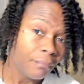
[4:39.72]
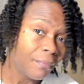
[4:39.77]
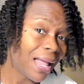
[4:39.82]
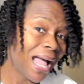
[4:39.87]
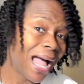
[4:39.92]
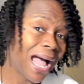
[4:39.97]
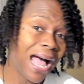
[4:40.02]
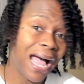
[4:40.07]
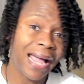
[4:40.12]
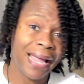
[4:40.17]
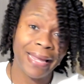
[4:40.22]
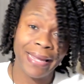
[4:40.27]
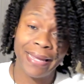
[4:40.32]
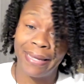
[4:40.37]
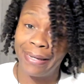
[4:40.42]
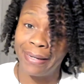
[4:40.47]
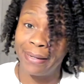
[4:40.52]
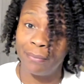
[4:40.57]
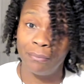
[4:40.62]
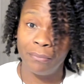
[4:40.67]
I
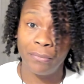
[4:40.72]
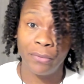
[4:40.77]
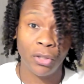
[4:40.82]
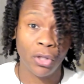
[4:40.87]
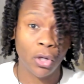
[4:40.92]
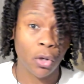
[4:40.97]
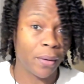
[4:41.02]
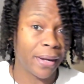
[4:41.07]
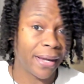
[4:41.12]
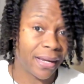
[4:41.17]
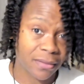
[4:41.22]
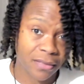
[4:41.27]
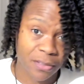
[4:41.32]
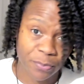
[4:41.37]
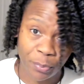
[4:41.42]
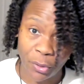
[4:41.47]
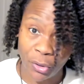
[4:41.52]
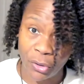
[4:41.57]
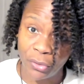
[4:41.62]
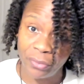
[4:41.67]
am no
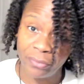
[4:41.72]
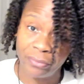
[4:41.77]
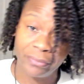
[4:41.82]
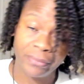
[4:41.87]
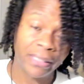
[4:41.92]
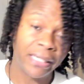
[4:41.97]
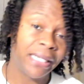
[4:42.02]
expert.